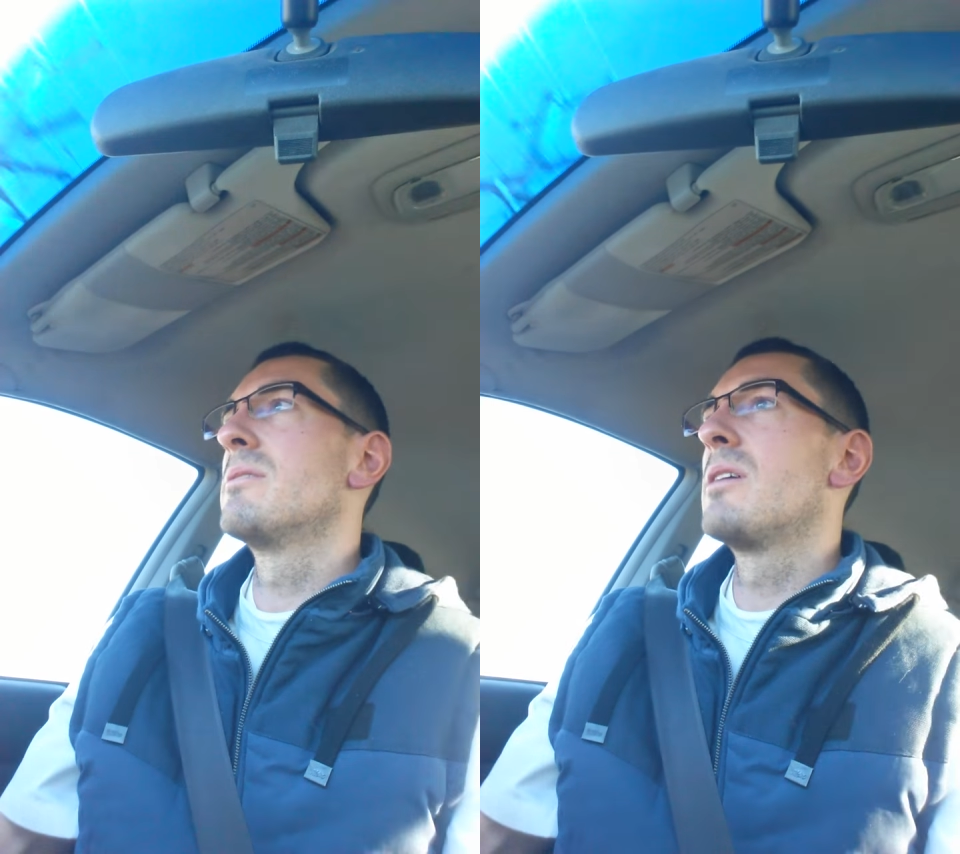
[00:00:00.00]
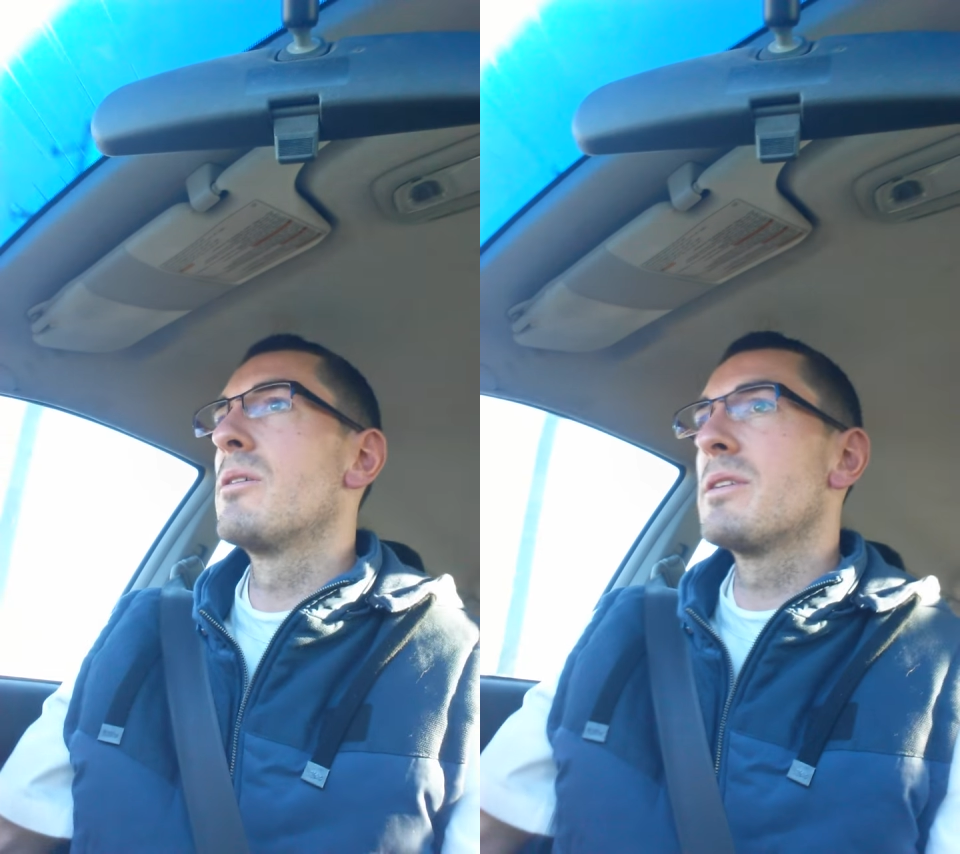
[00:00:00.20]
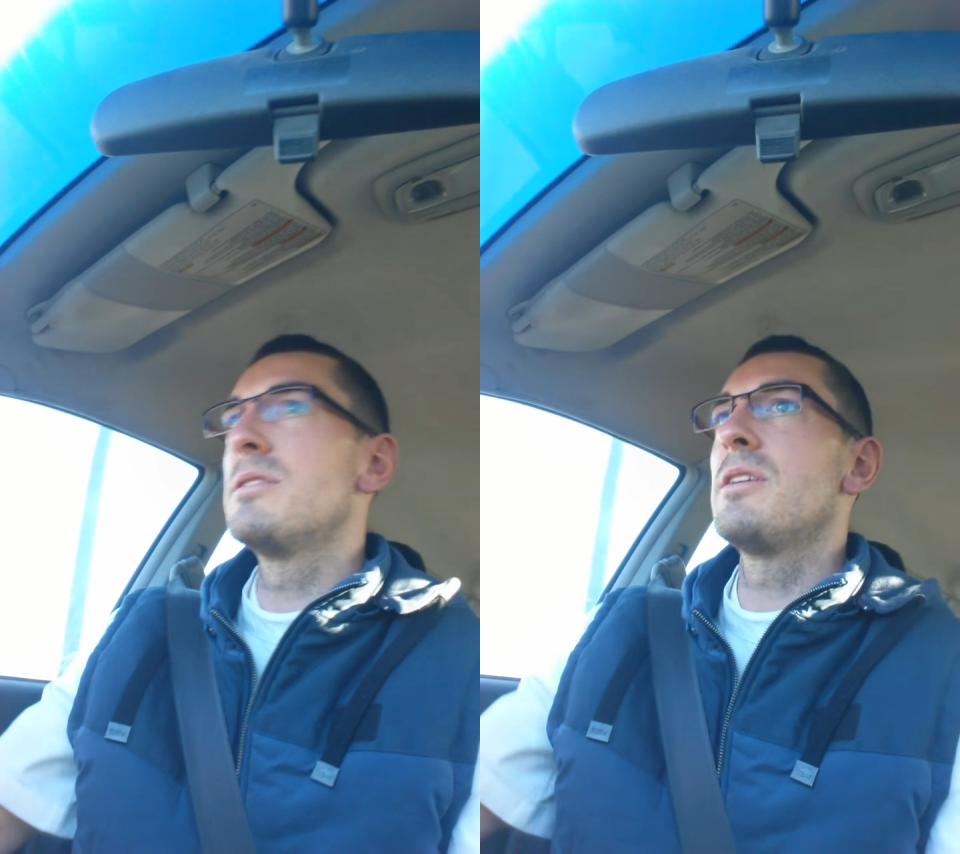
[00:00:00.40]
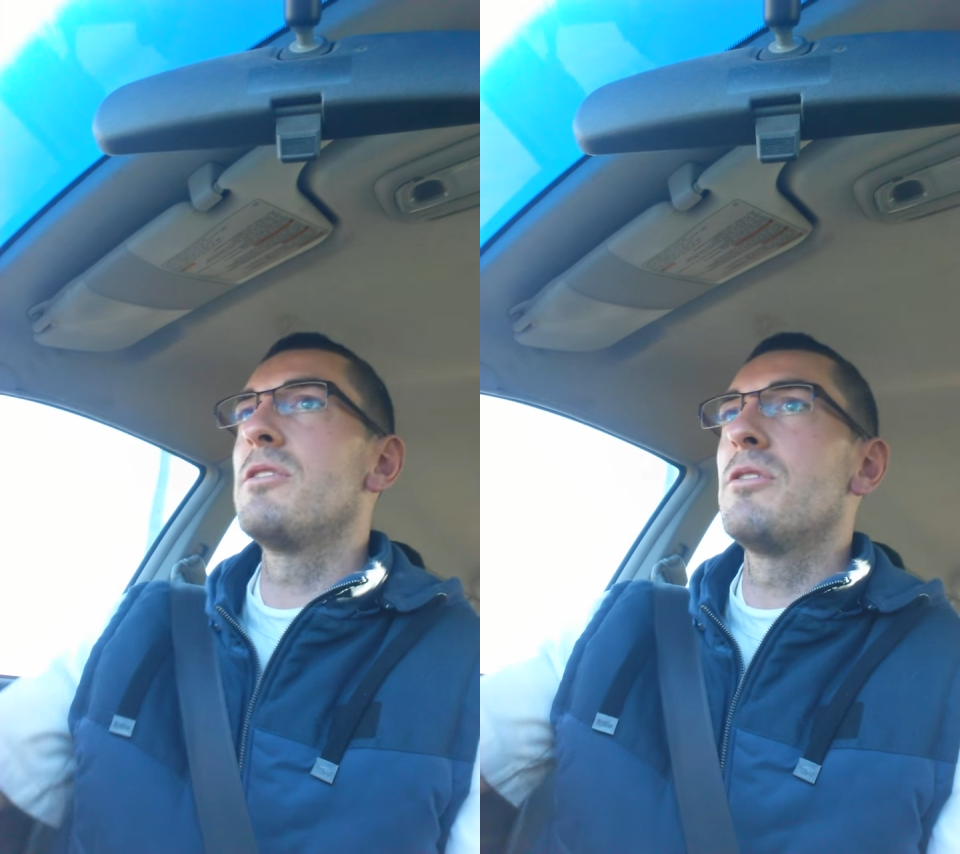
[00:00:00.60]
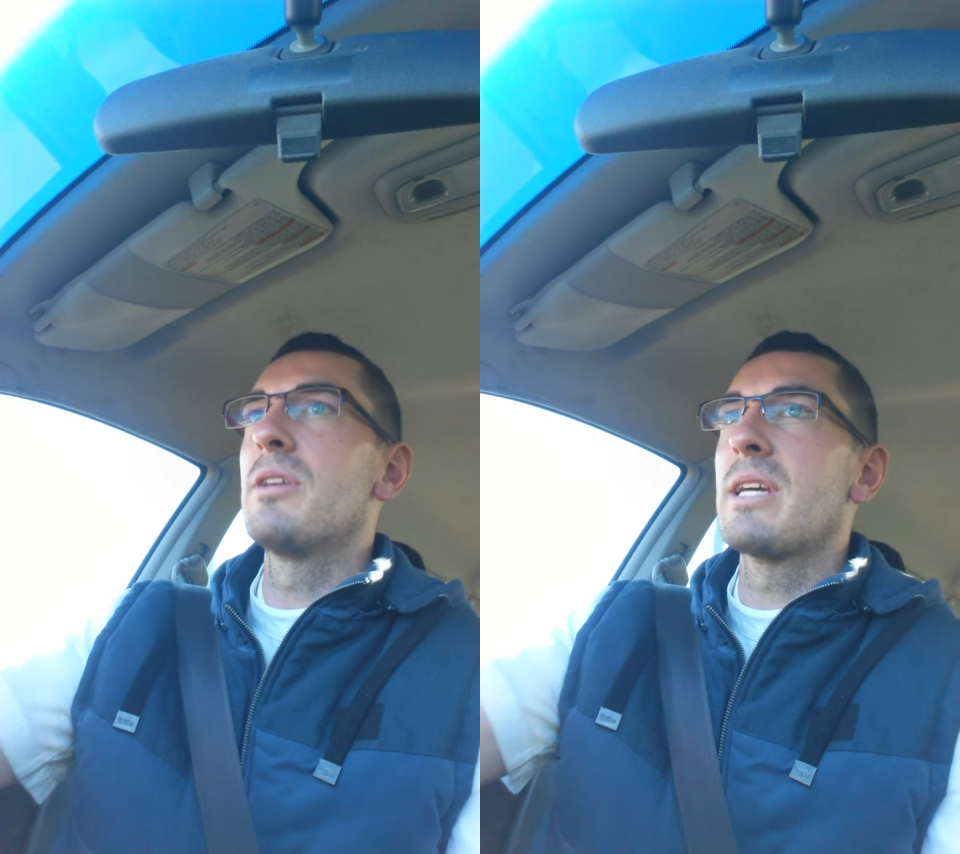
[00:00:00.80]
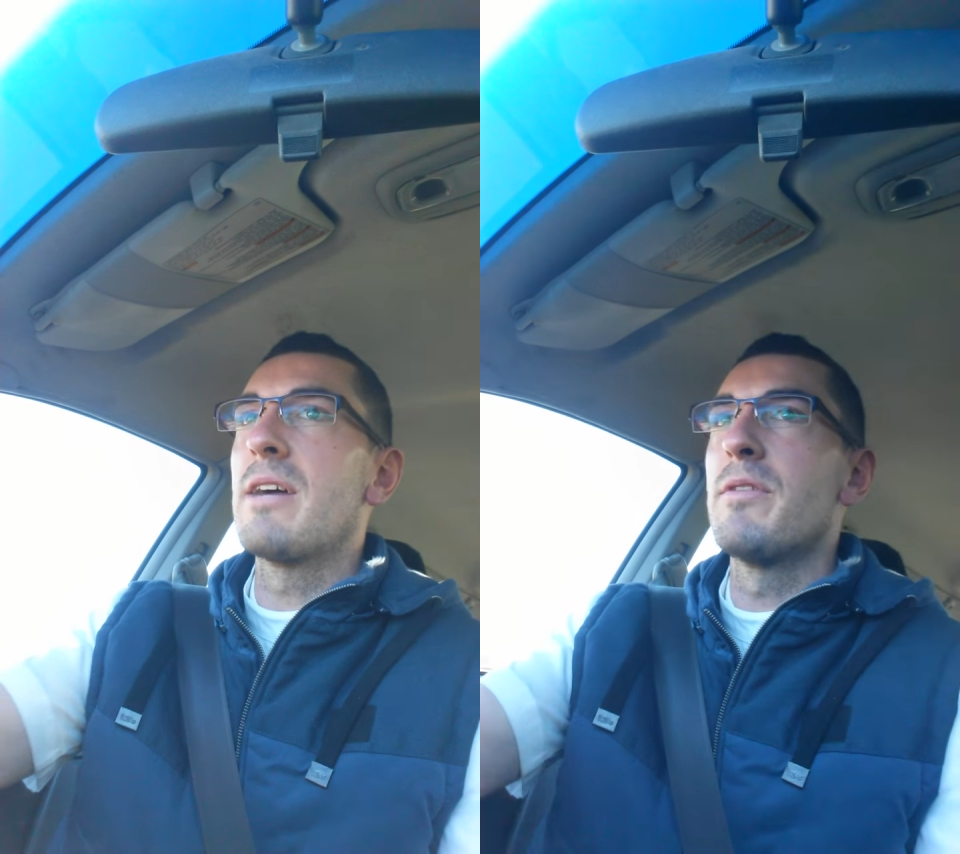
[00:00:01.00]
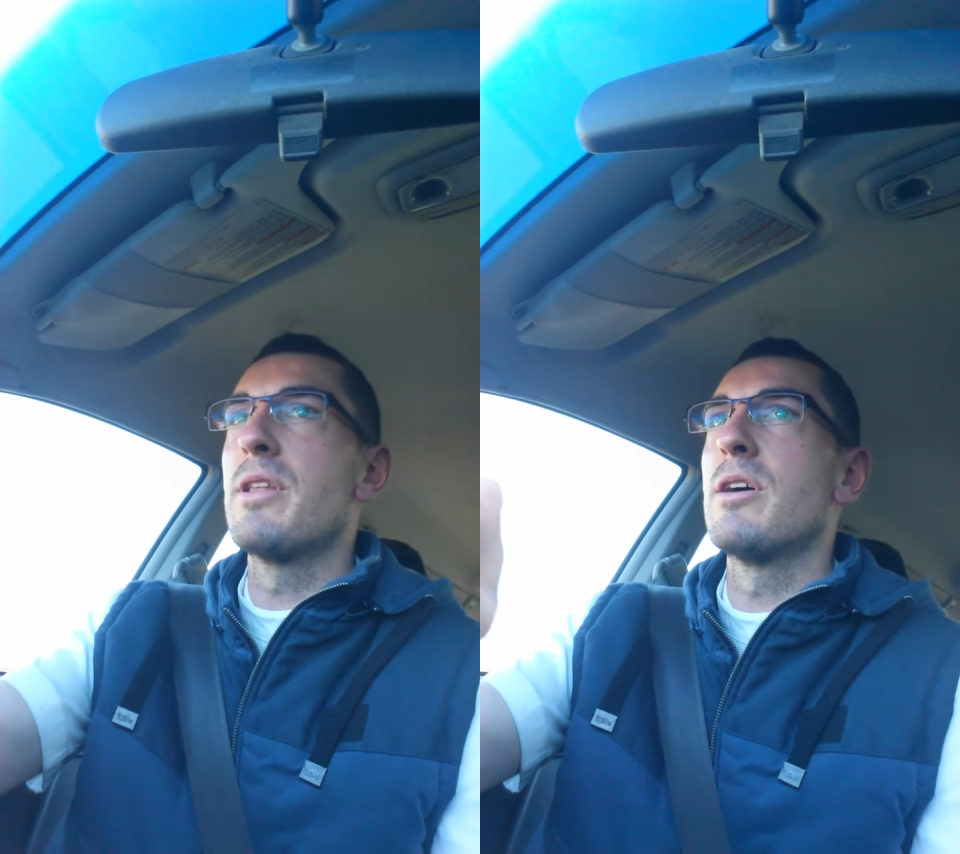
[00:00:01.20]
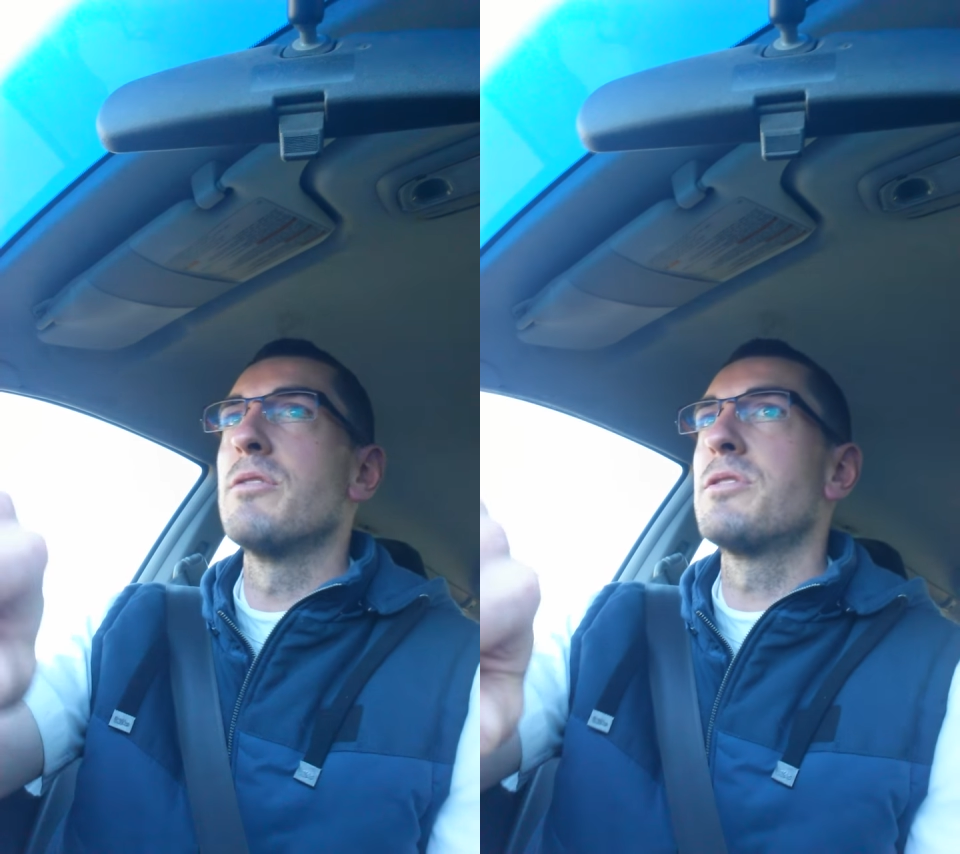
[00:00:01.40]
I'll continue to cover
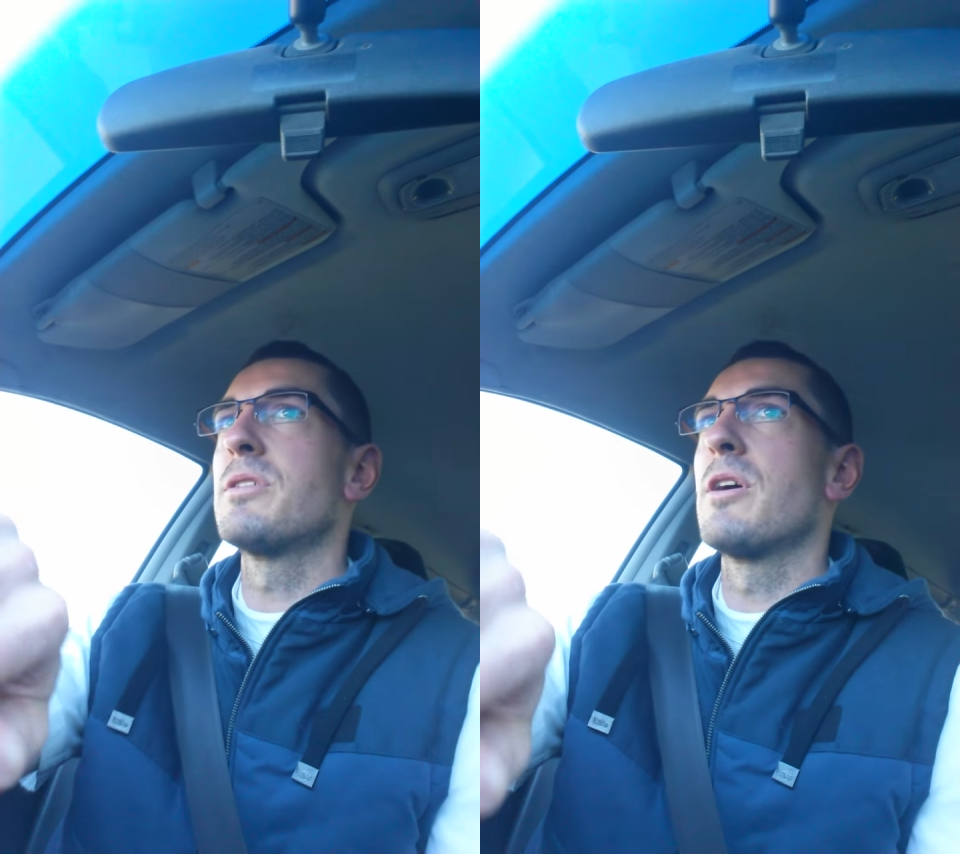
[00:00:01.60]
those.